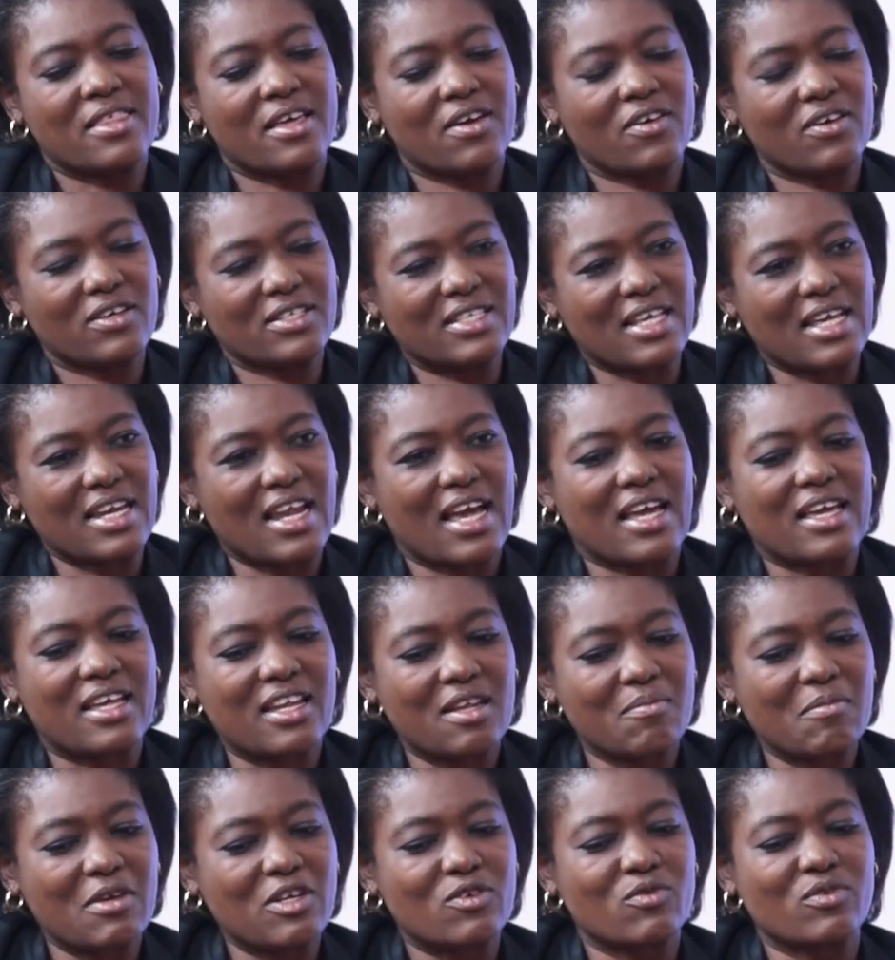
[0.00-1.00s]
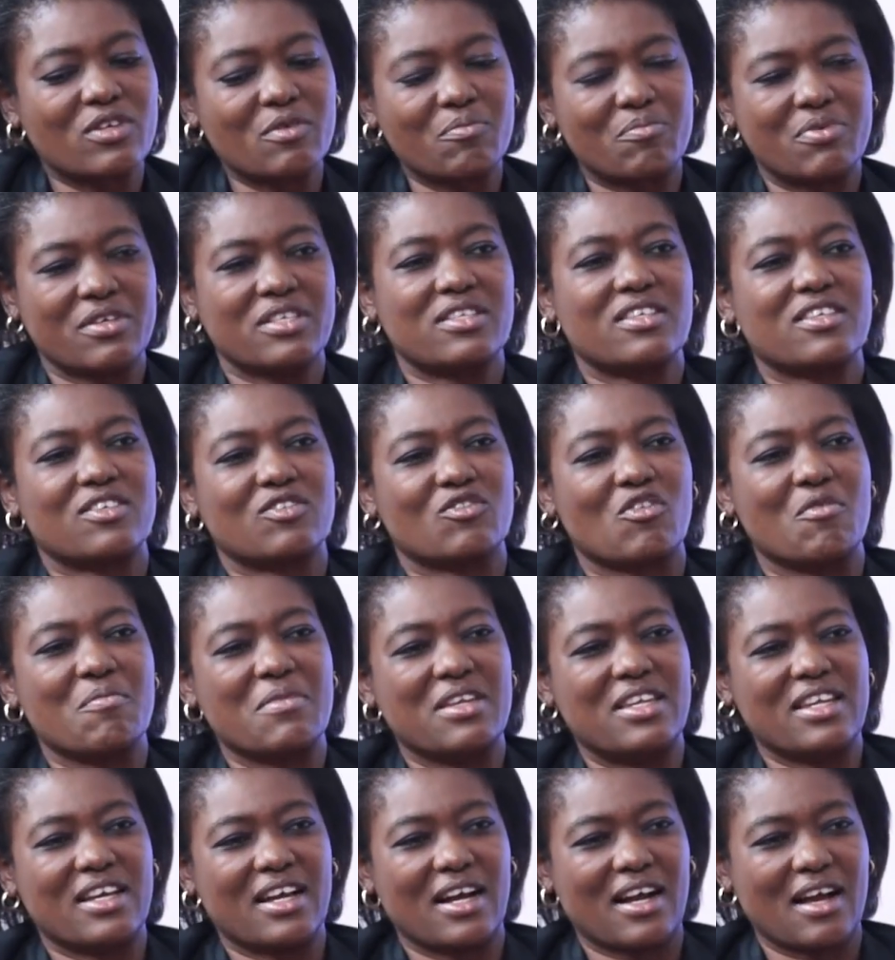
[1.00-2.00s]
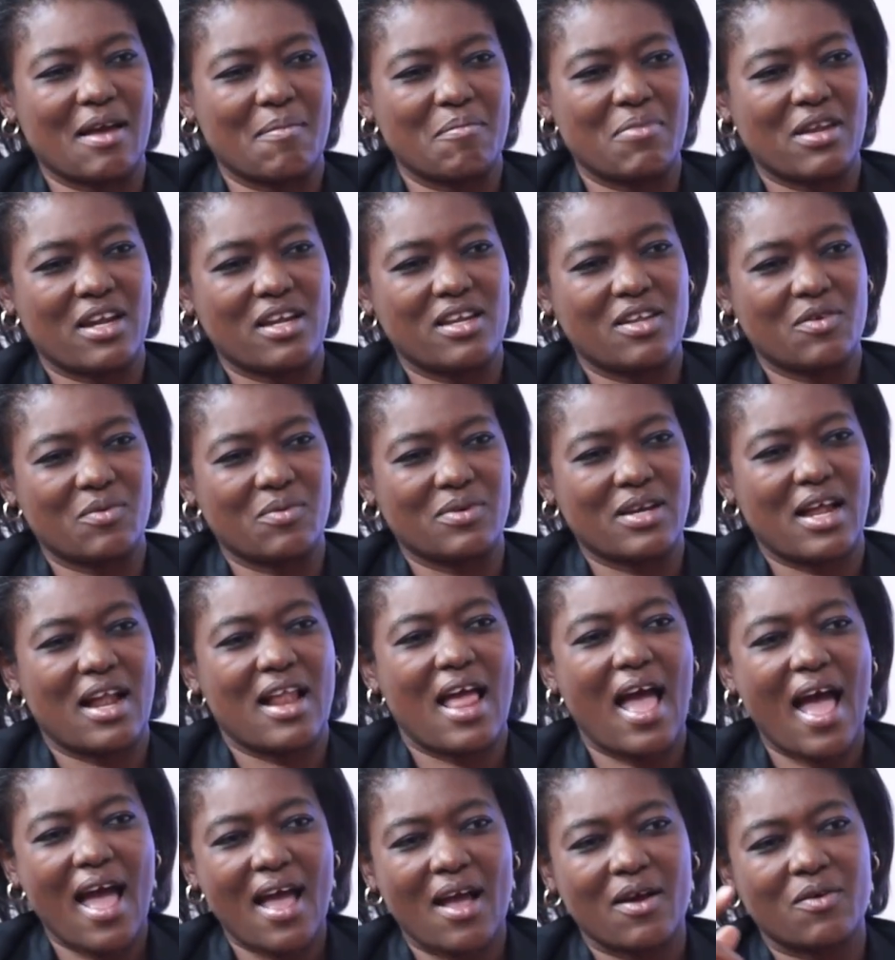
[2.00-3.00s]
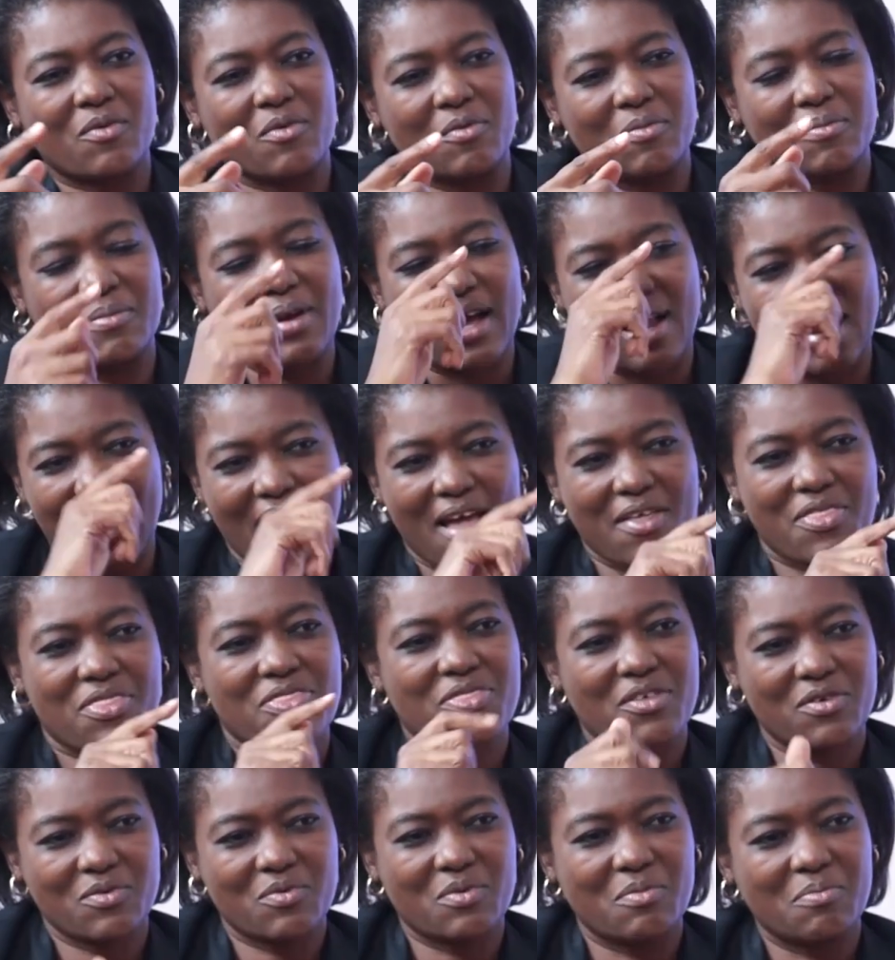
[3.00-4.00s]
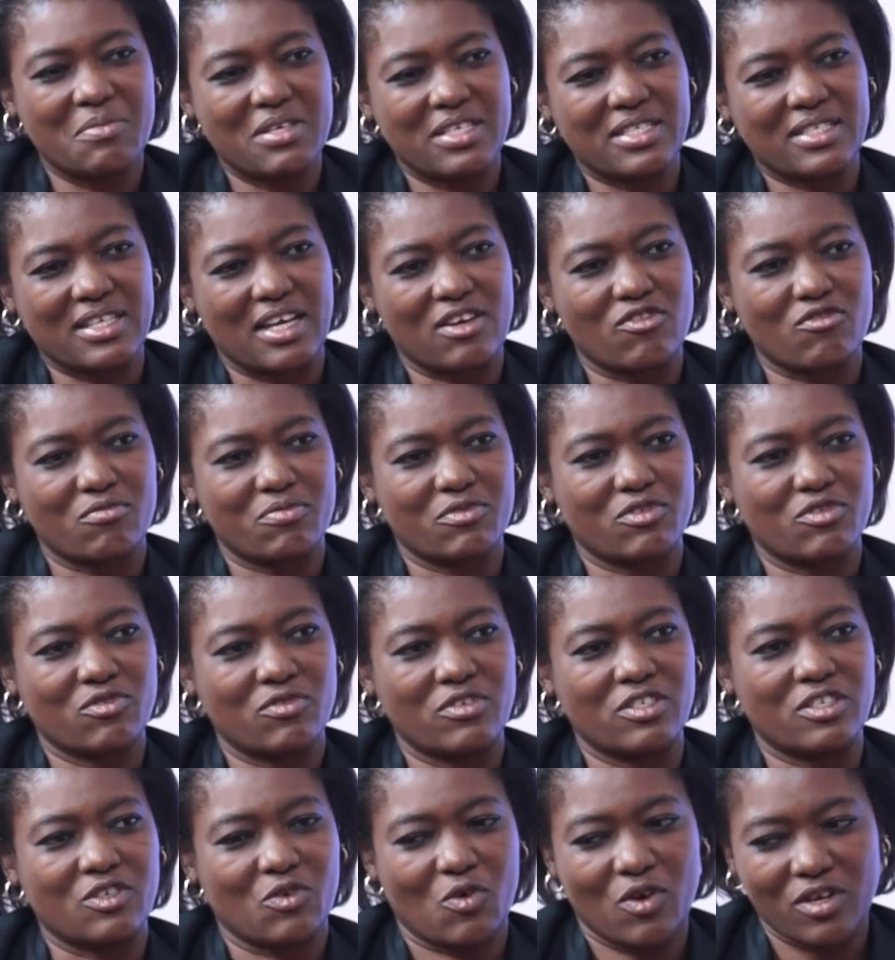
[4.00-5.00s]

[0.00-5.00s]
There was an agreement with the business committee. I thought we missed an opportunity